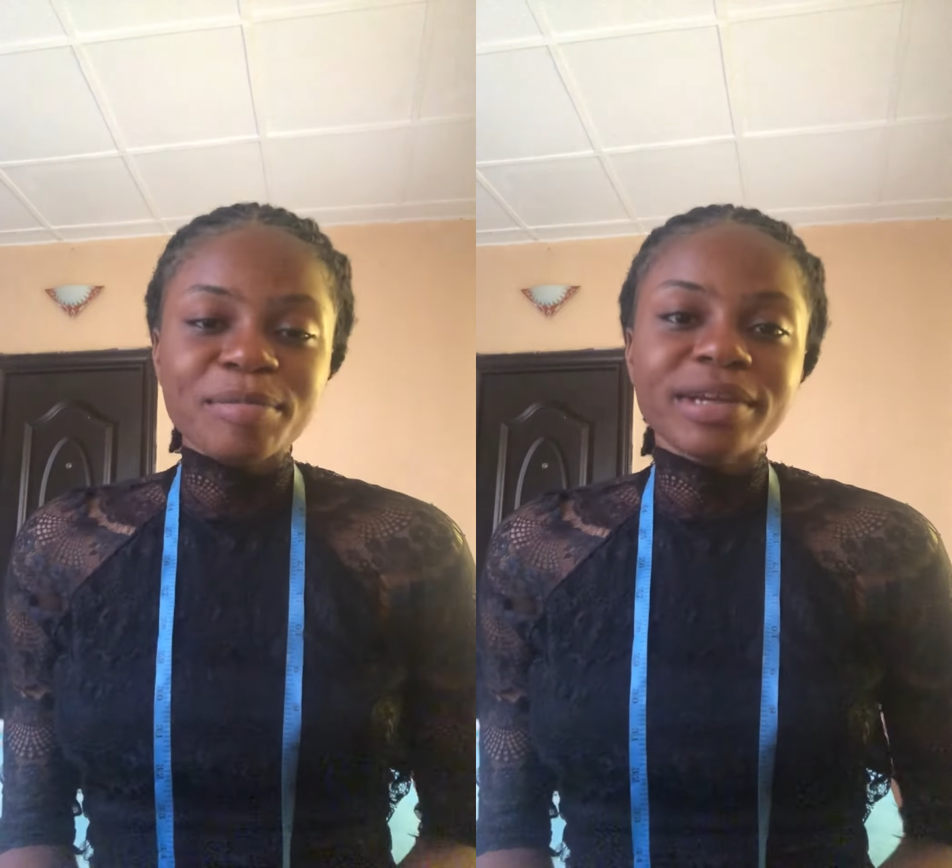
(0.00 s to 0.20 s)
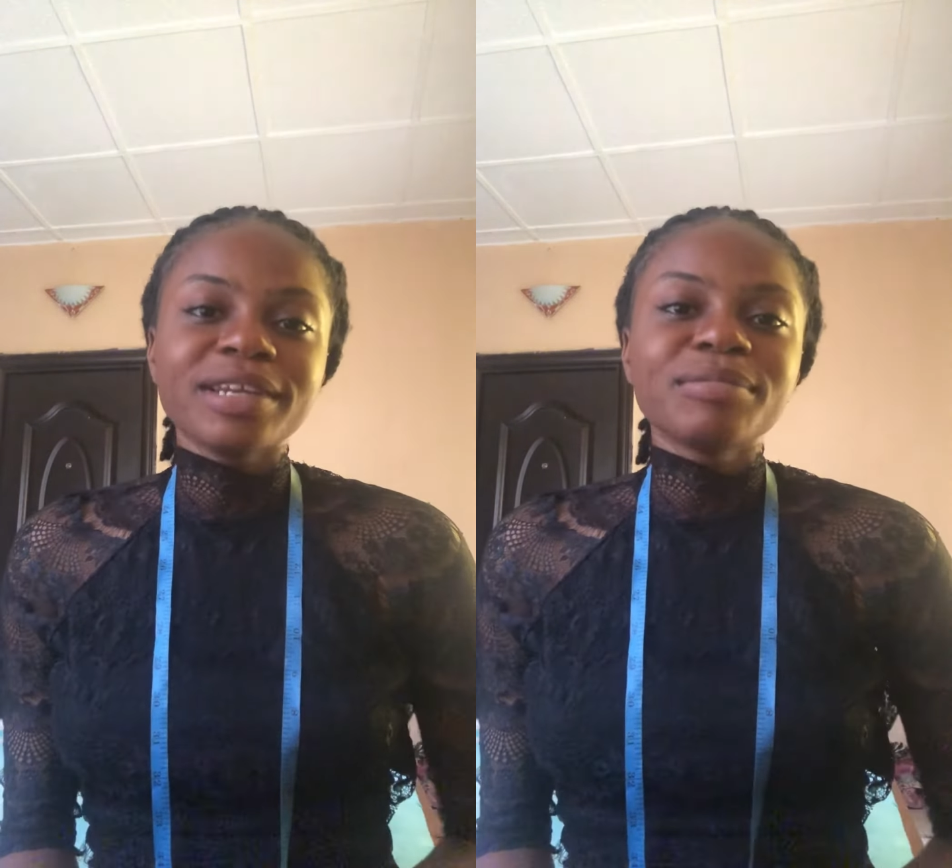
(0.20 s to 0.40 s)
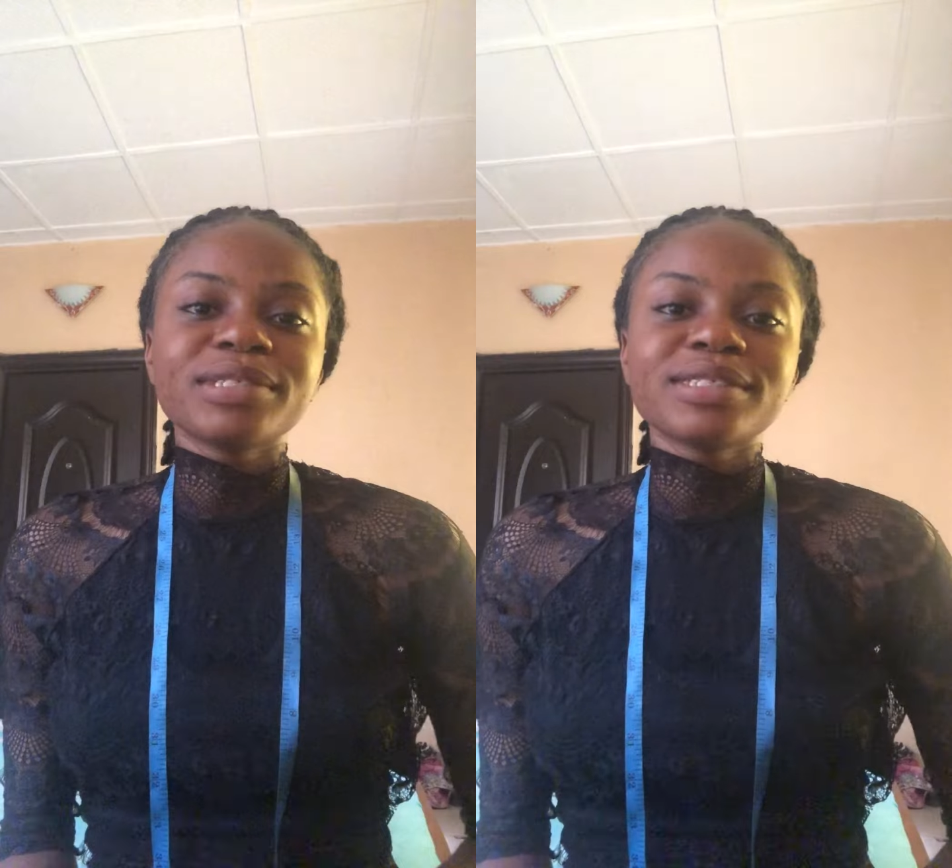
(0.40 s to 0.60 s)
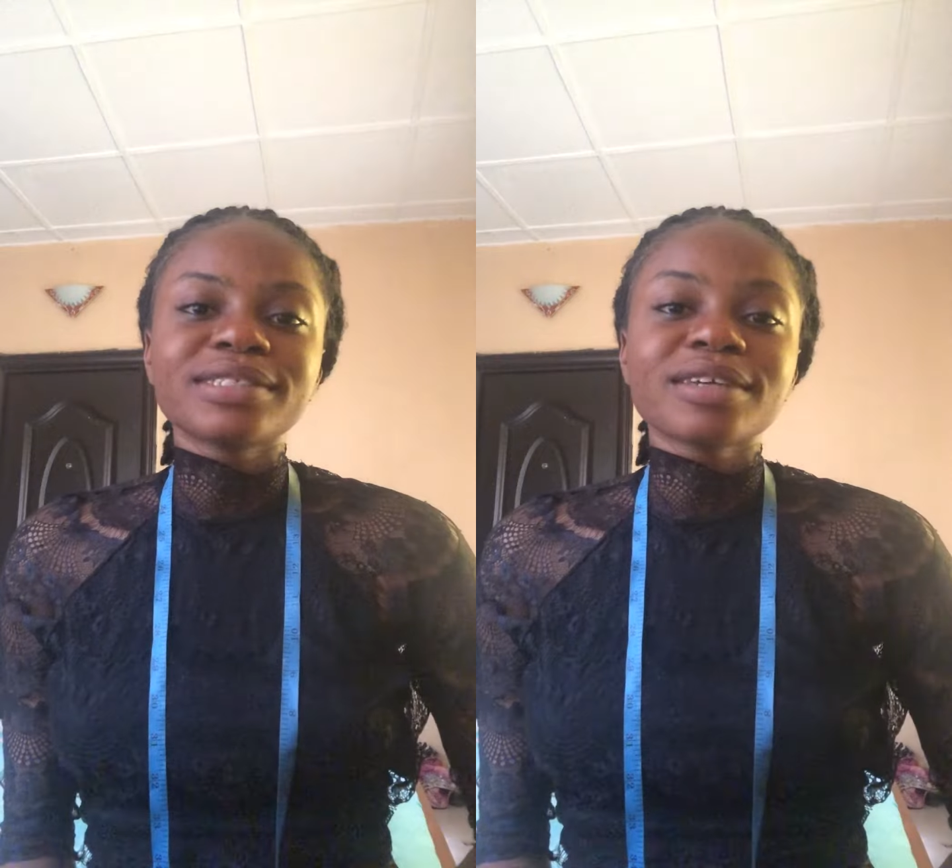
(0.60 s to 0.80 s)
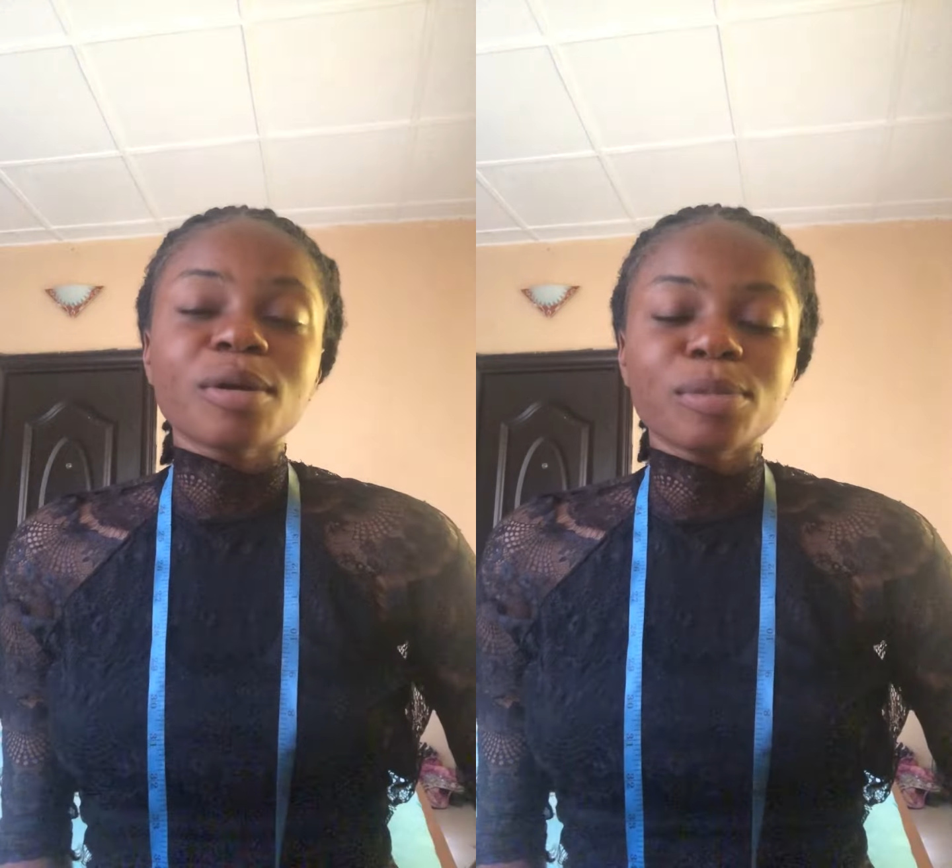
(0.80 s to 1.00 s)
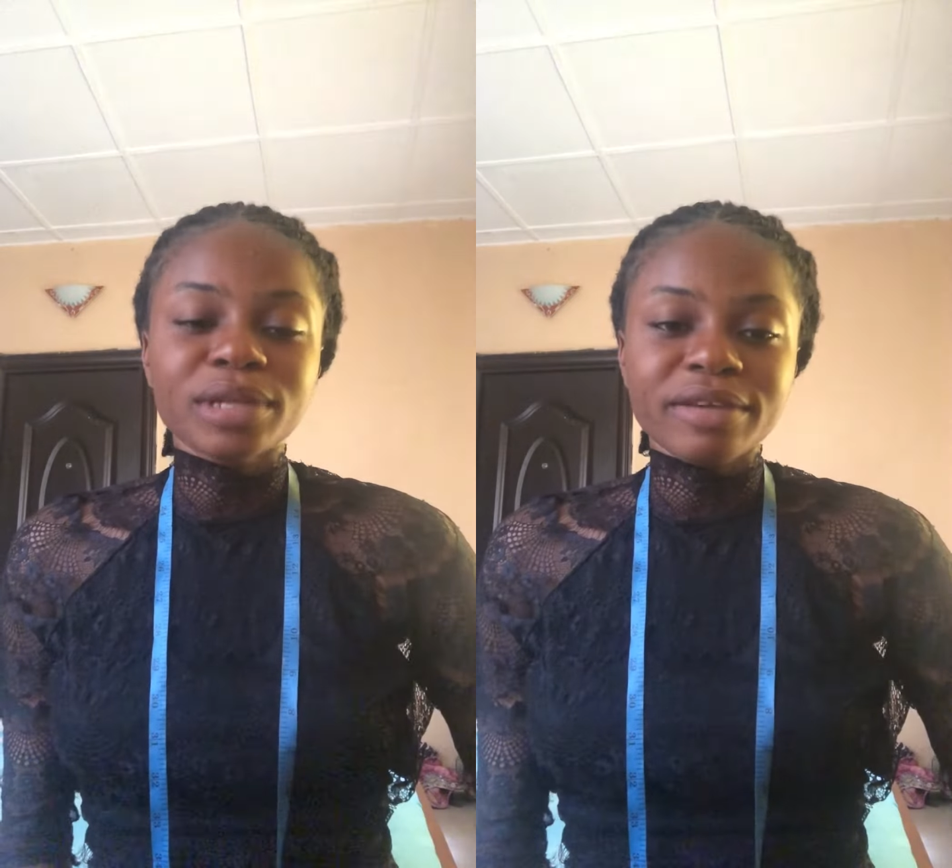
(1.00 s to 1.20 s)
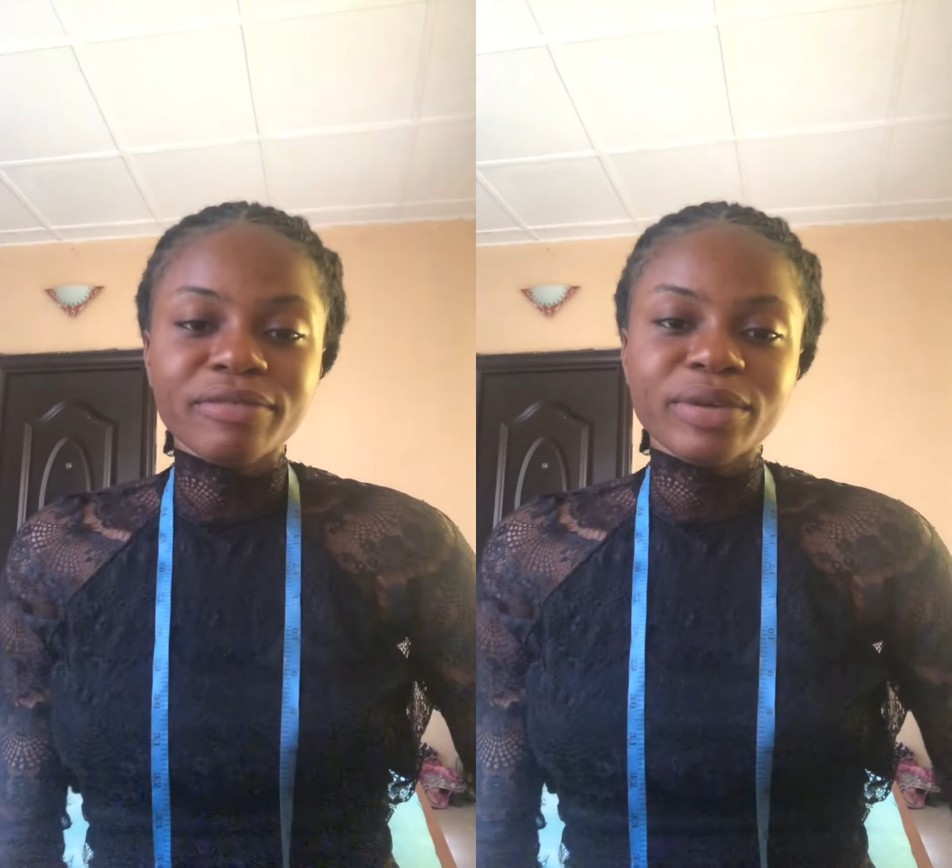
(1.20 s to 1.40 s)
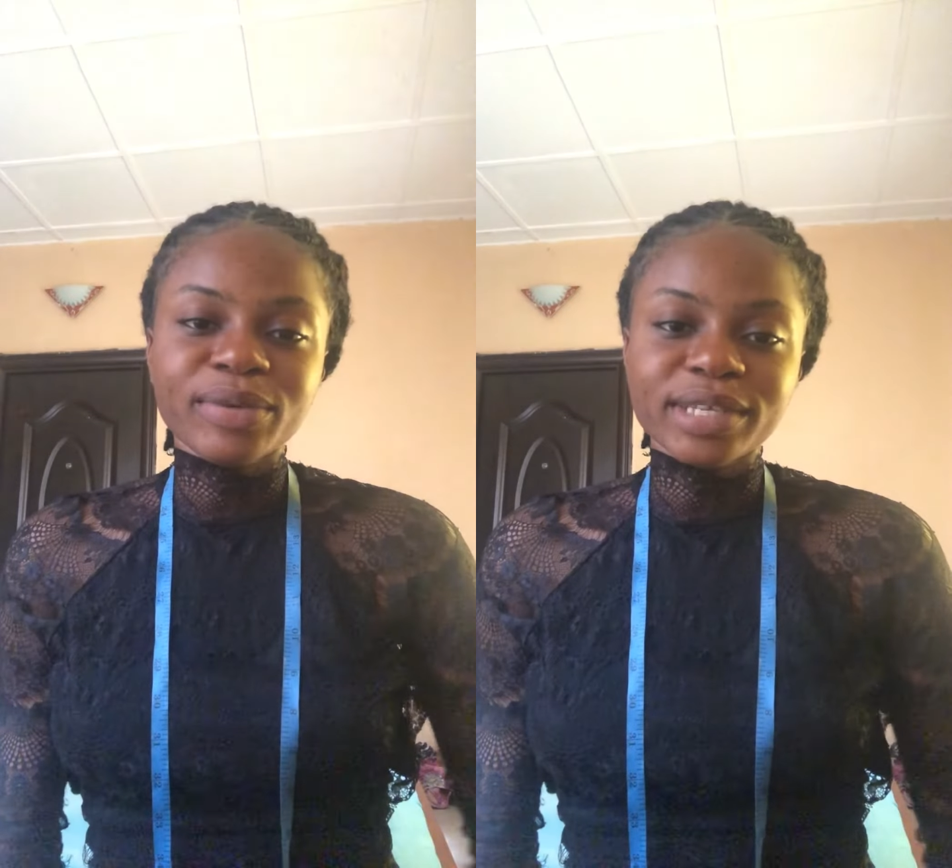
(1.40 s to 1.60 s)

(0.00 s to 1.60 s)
My name is Komolafe